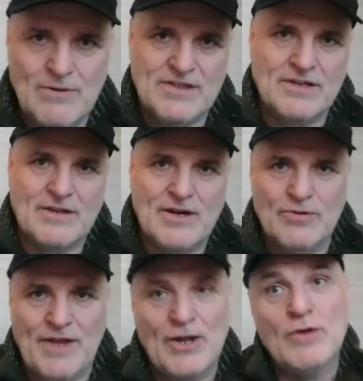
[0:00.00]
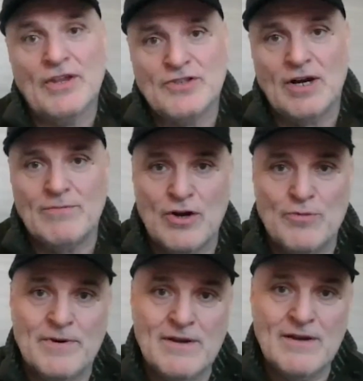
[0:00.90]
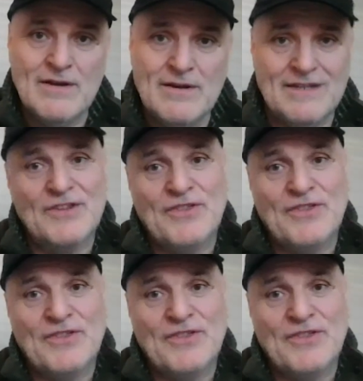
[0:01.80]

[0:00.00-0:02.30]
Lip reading: Where's he going to go then? Over the top rope in